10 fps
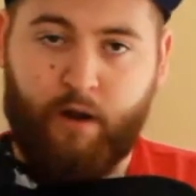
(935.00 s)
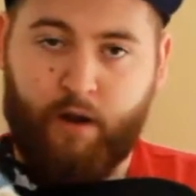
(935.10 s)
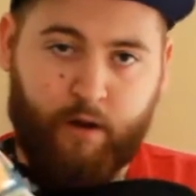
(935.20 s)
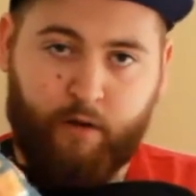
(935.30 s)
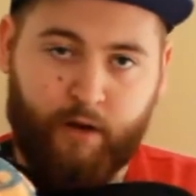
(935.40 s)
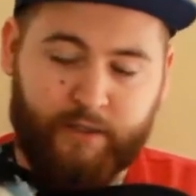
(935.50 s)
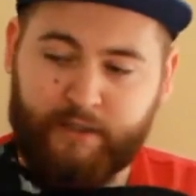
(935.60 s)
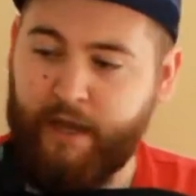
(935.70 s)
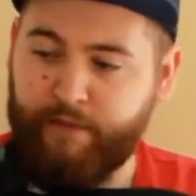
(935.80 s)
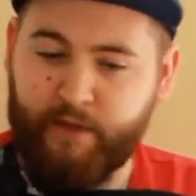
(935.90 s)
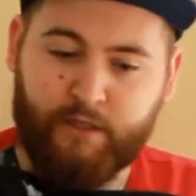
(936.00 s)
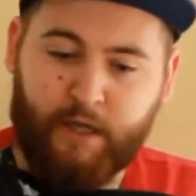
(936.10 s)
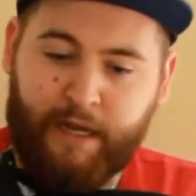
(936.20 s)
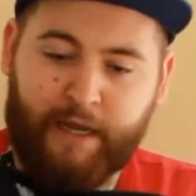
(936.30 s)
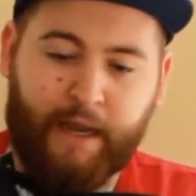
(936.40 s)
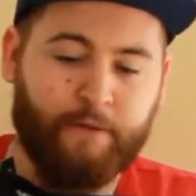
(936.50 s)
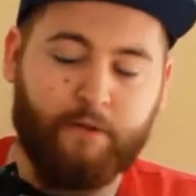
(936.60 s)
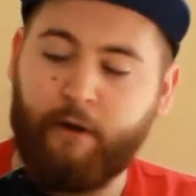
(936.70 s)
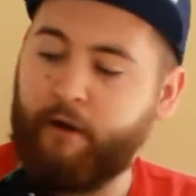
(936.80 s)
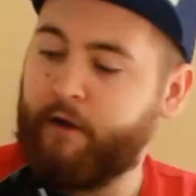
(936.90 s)
I don't understand this. I like
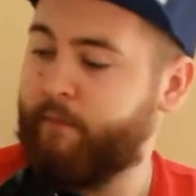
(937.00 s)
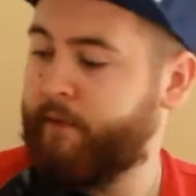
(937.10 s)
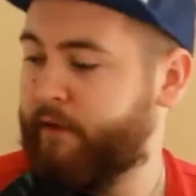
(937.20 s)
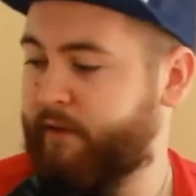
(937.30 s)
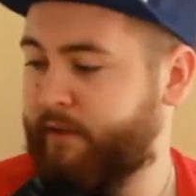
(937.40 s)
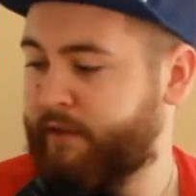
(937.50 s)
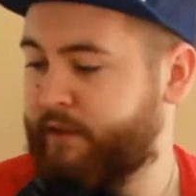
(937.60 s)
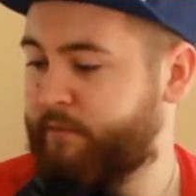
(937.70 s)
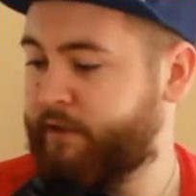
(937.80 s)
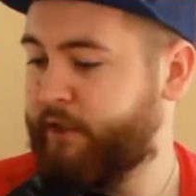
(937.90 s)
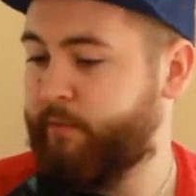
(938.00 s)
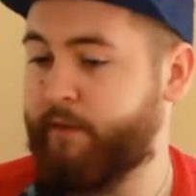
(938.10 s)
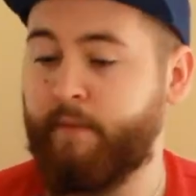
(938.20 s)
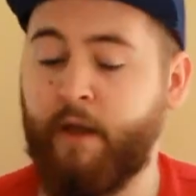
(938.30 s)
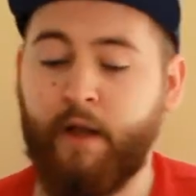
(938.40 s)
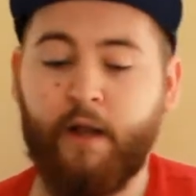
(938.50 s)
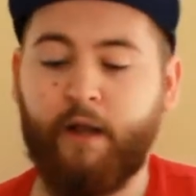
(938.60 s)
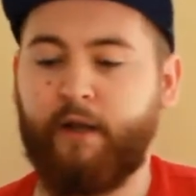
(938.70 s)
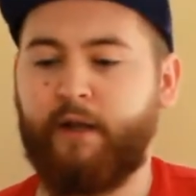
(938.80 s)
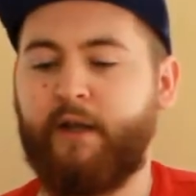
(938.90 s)
Captain America, but that seems stupid.
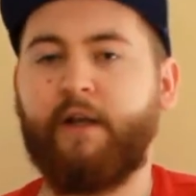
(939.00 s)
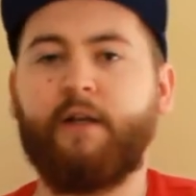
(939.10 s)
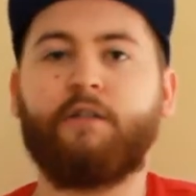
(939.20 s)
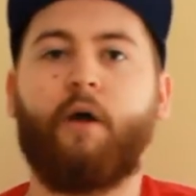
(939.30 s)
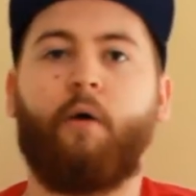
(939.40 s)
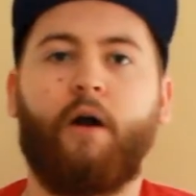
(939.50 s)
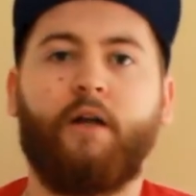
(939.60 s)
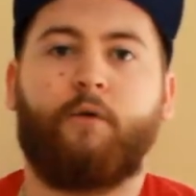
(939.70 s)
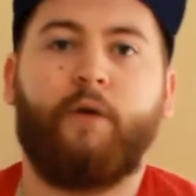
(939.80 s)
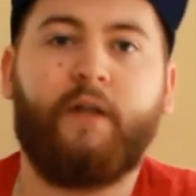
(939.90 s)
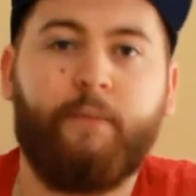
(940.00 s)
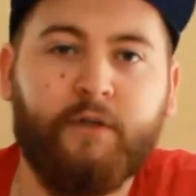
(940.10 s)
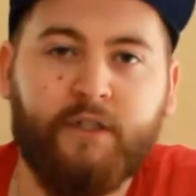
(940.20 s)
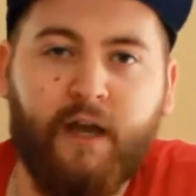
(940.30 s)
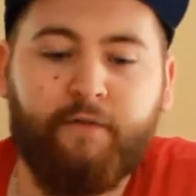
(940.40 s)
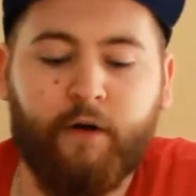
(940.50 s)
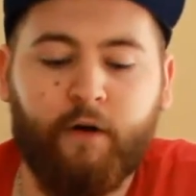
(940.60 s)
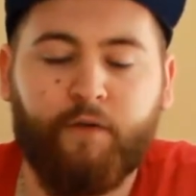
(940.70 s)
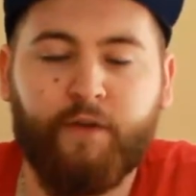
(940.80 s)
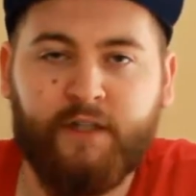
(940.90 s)
So, I'm going to quickly put together
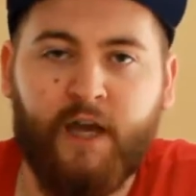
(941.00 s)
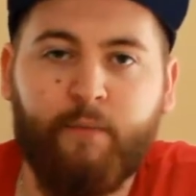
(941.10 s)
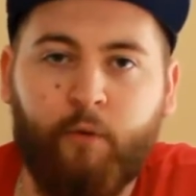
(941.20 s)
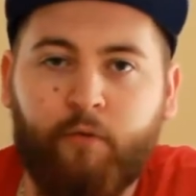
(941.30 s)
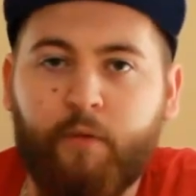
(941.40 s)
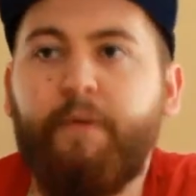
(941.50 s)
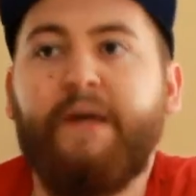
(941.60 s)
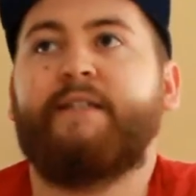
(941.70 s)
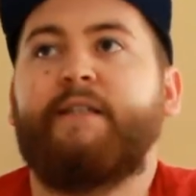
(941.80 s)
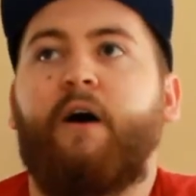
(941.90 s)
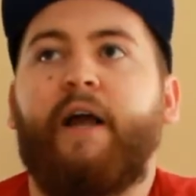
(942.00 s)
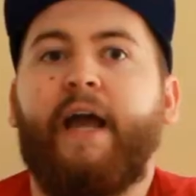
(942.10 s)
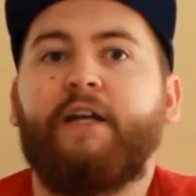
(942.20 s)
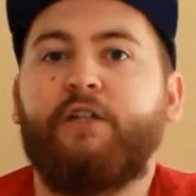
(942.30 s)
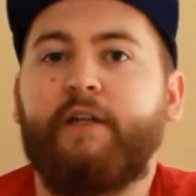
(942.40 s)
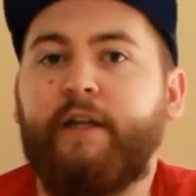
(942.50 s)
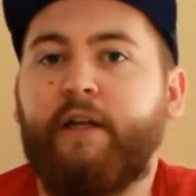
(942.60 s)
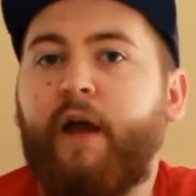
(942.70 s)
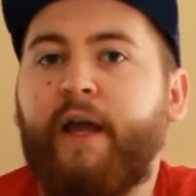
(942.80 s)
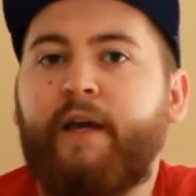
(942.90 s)
on the table the bits that I actually
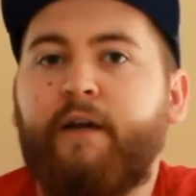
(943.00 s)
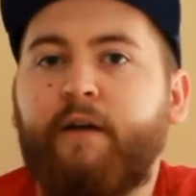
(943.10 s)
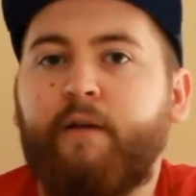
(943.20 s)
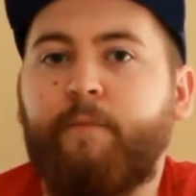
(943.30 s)
like